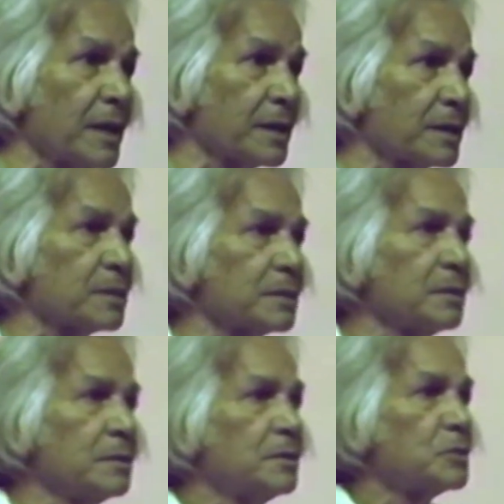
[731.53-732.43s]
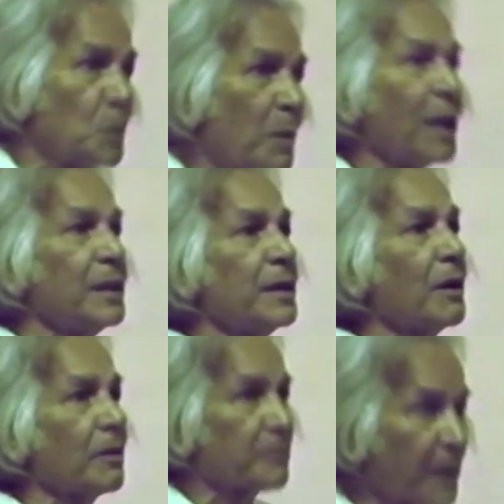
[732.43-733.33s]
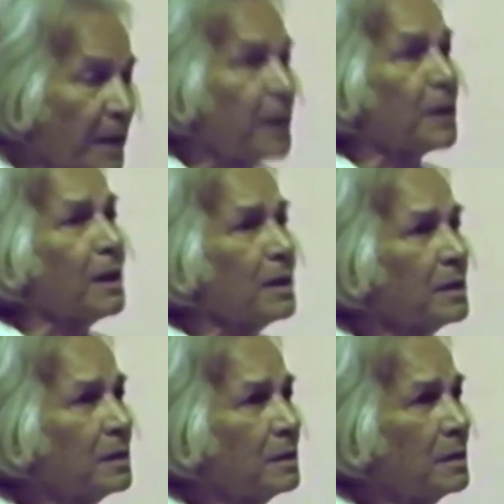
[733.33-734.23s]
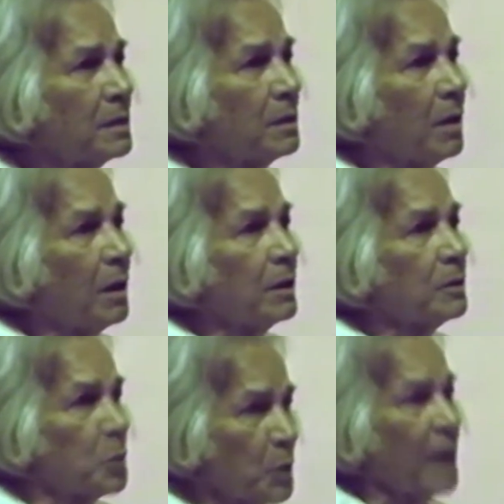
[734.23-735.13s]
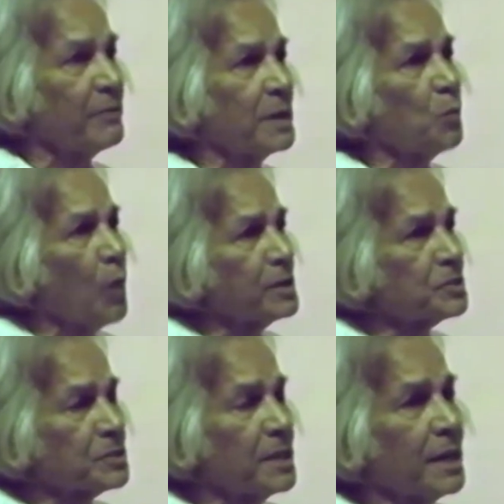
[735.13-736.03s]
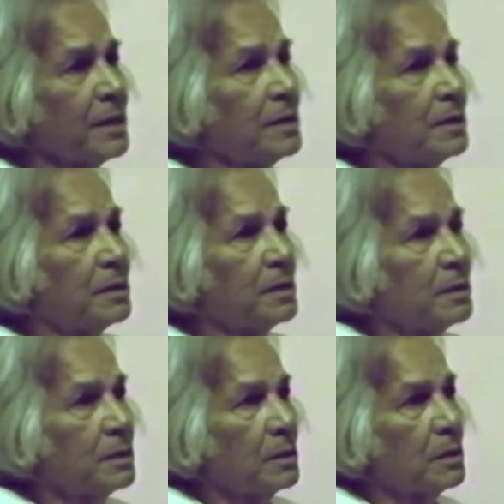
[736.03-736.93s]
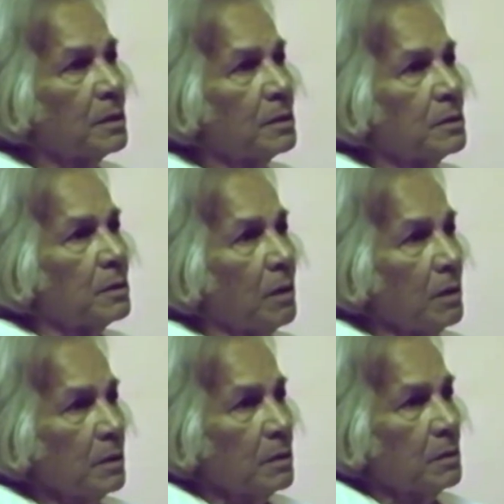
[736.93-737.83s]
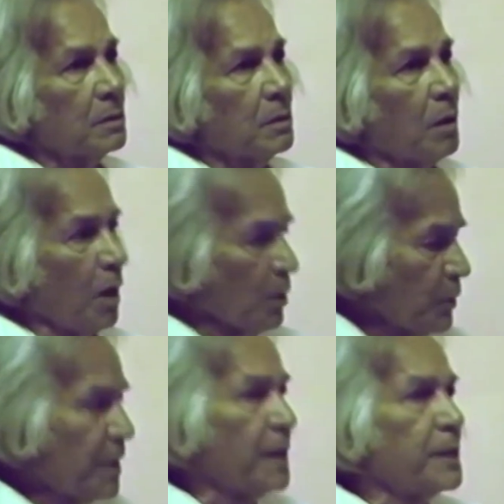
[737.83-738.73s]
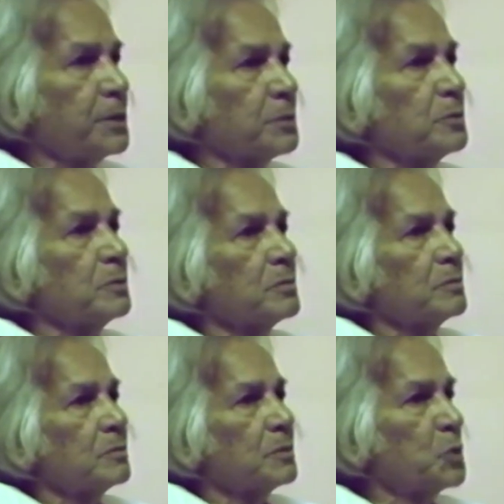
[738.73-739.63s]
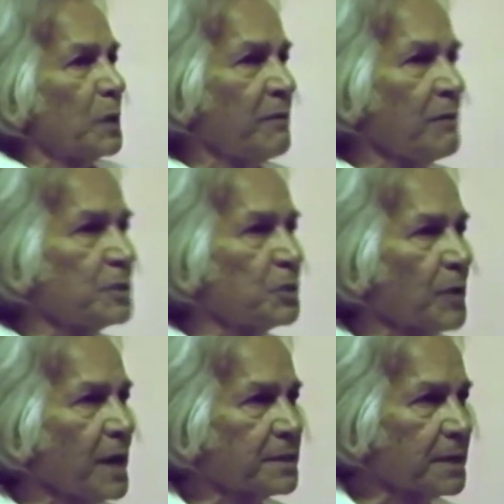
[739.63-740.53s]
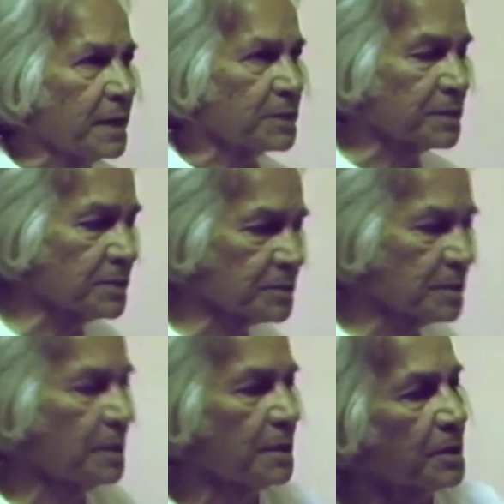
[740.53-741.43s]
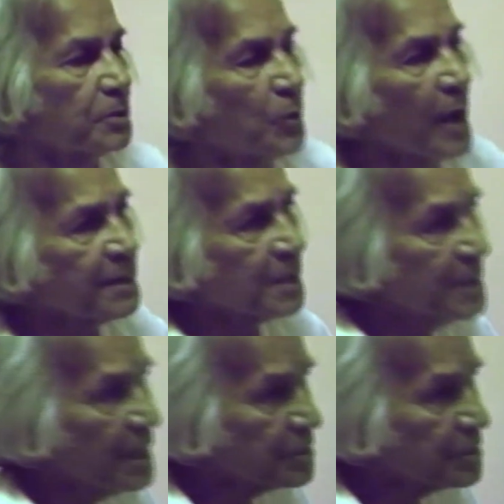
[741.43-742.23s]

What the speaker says: like Somalia or Grenada? Do you have any voice there? Are we ready to do away with the United Nations? The United